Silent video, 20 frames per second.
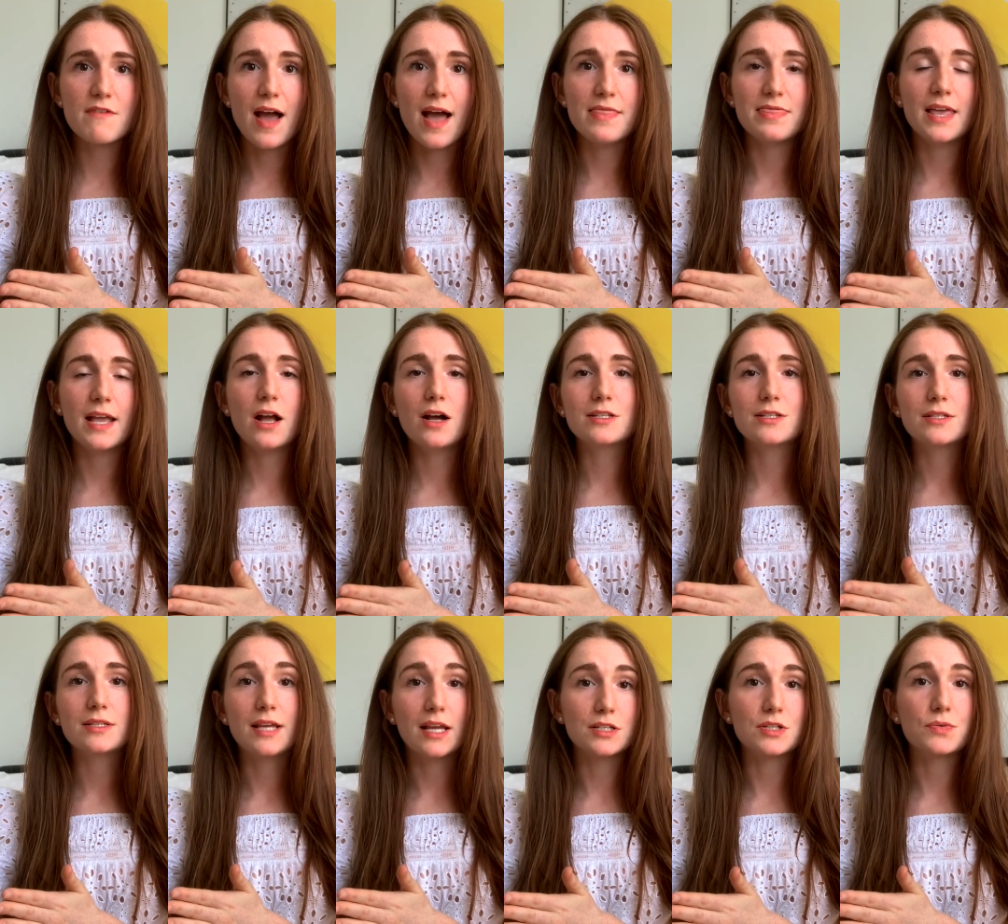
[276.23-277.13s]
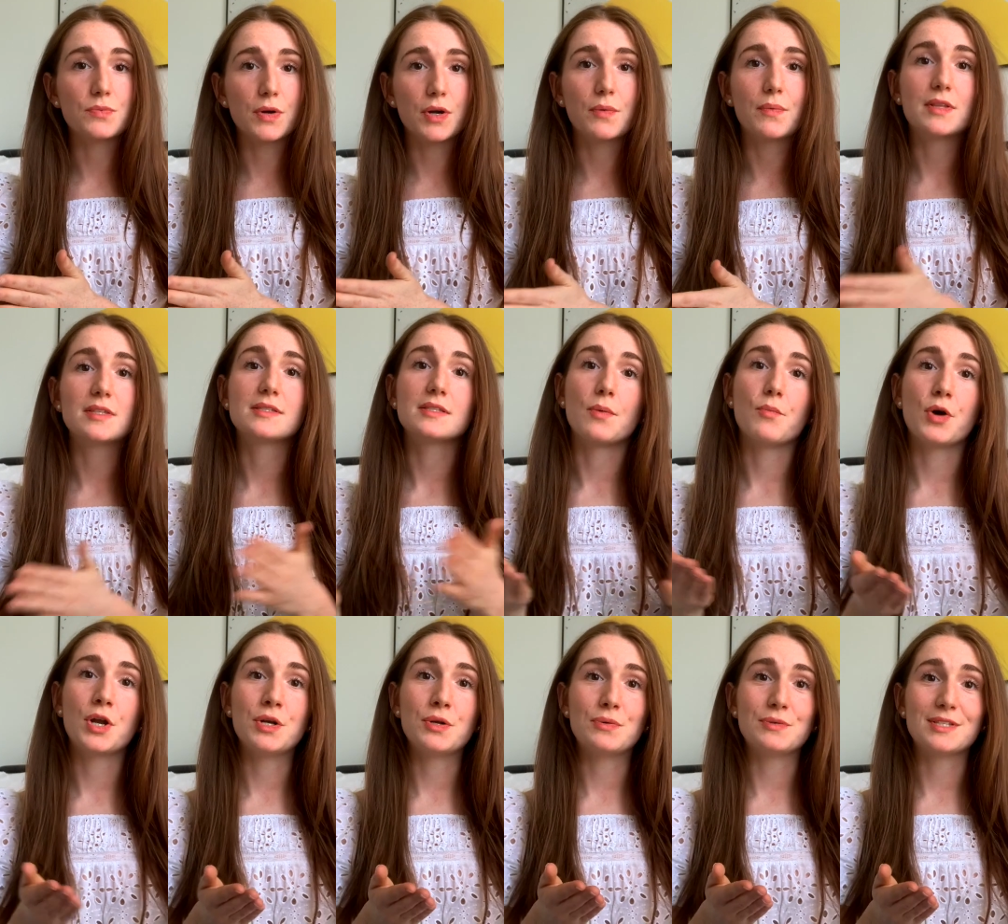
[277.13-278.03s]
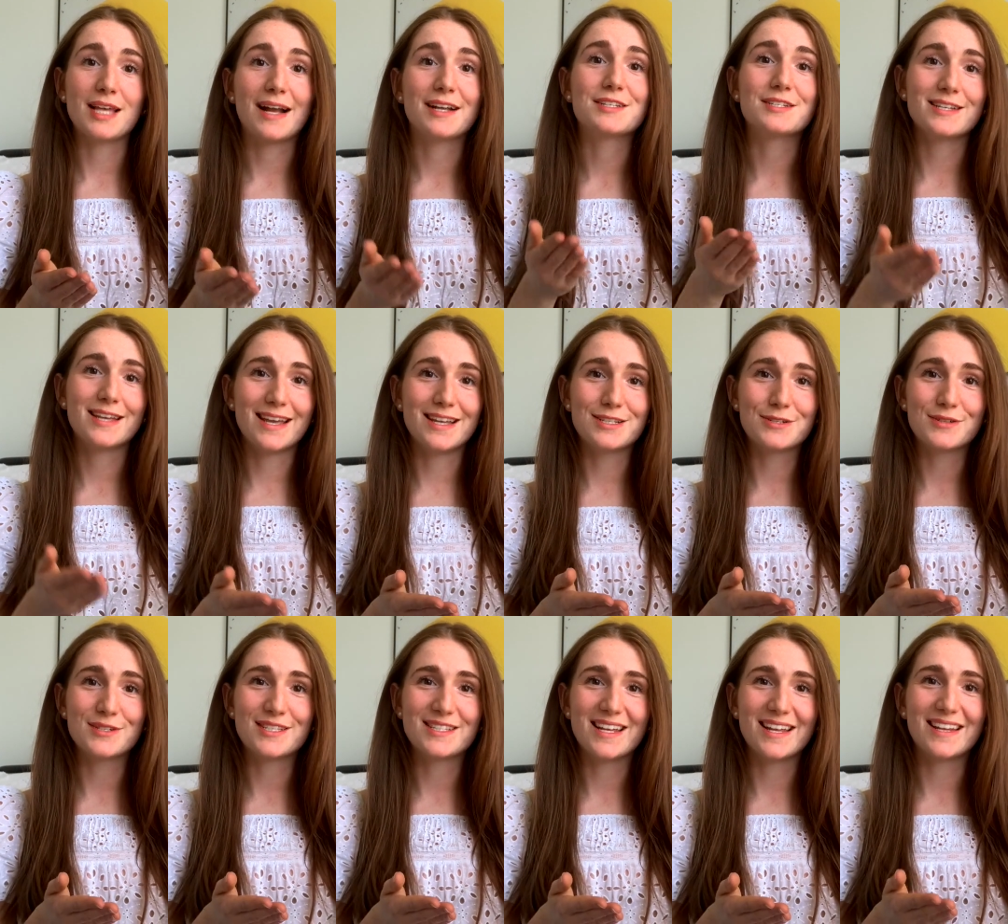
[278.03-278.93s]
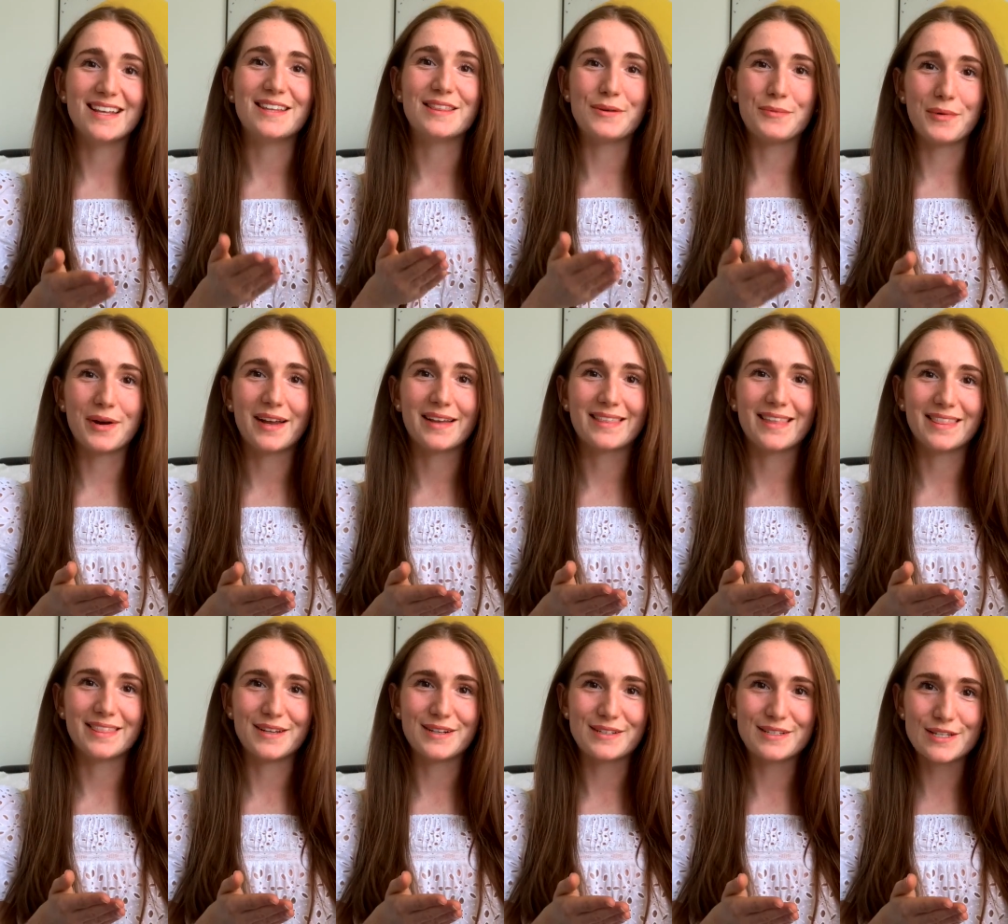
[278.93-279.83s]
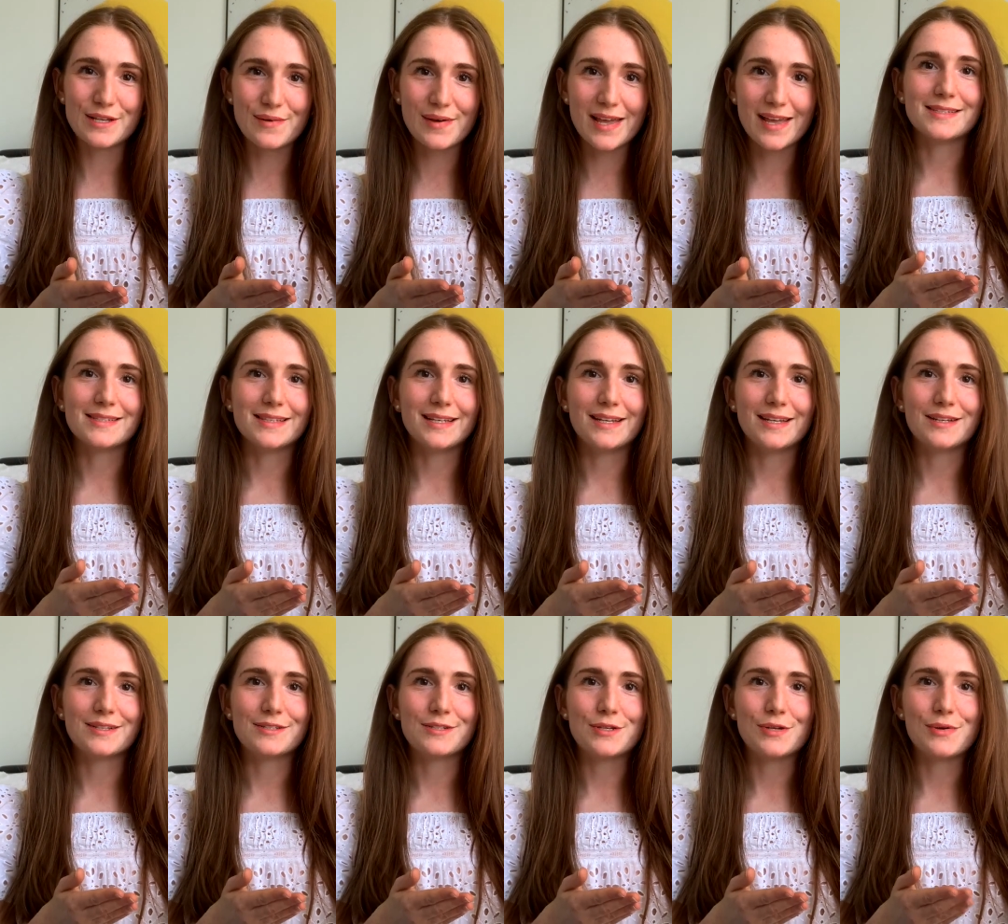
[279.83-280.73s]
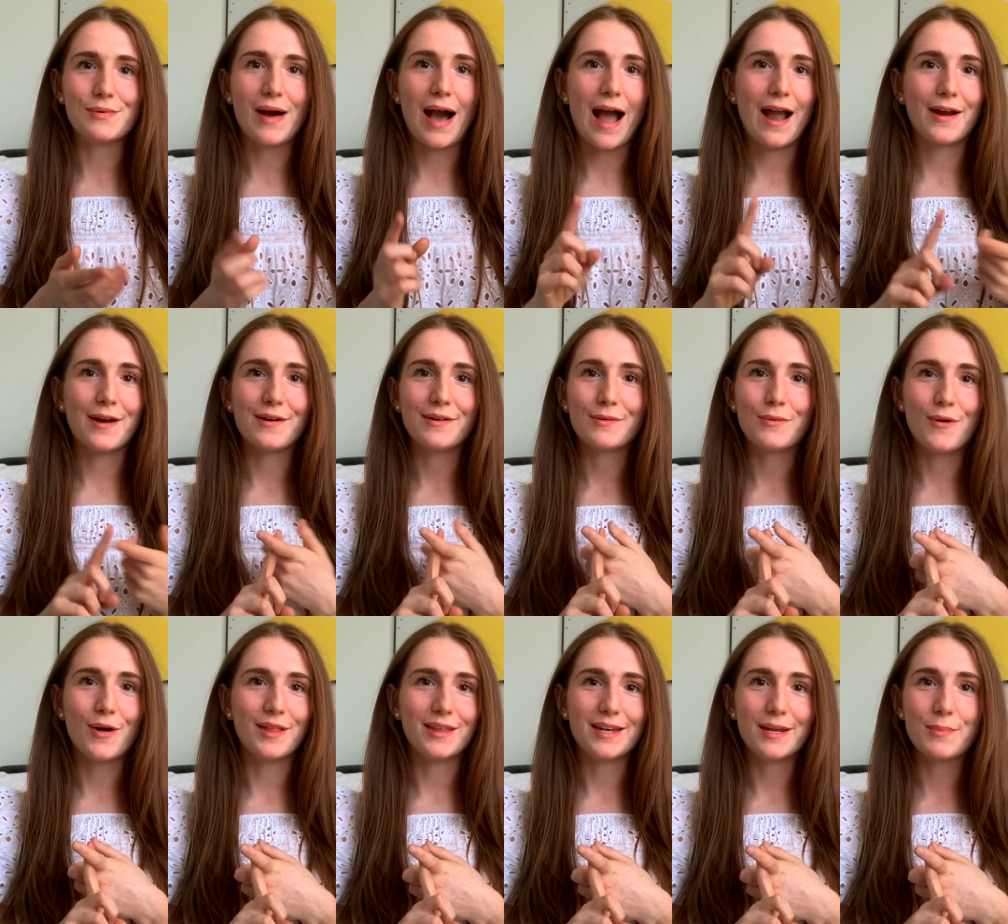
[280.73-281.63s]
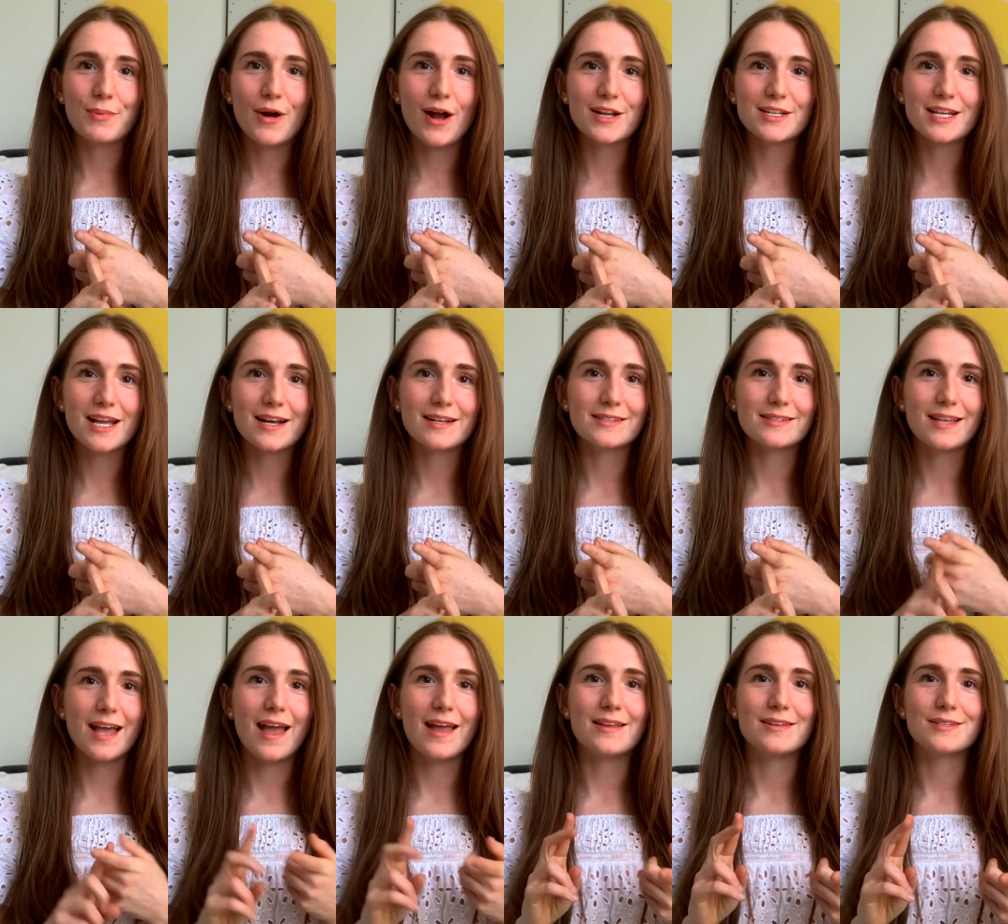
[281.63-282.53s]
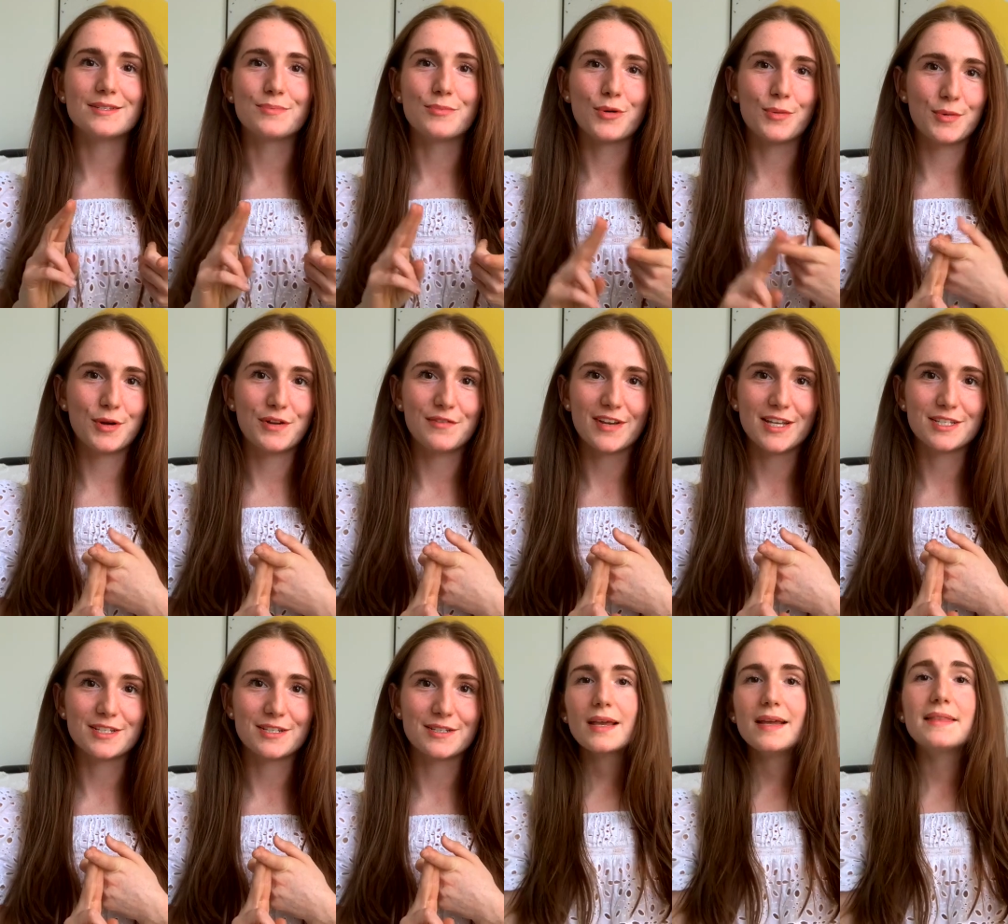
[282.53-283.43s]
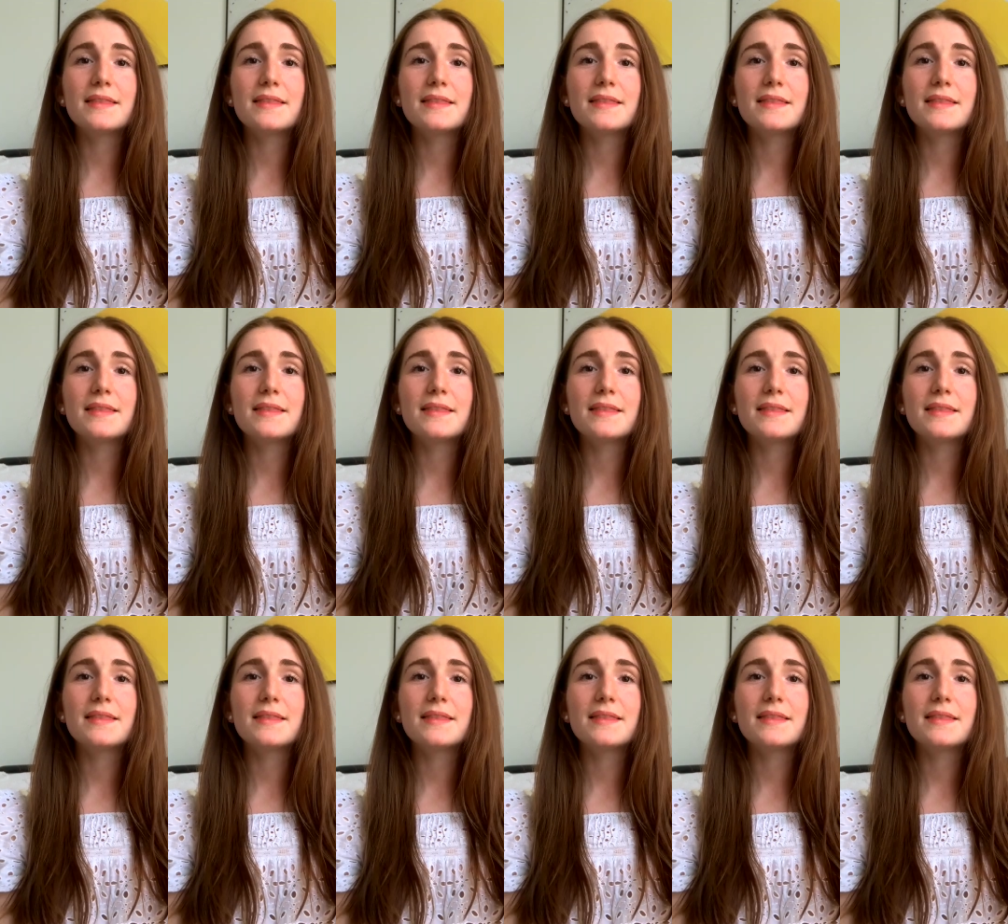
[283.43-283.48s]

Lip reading: and they get to work with someone who's actually interested in the work that they're doing, leading to higher quality projects and more motivation.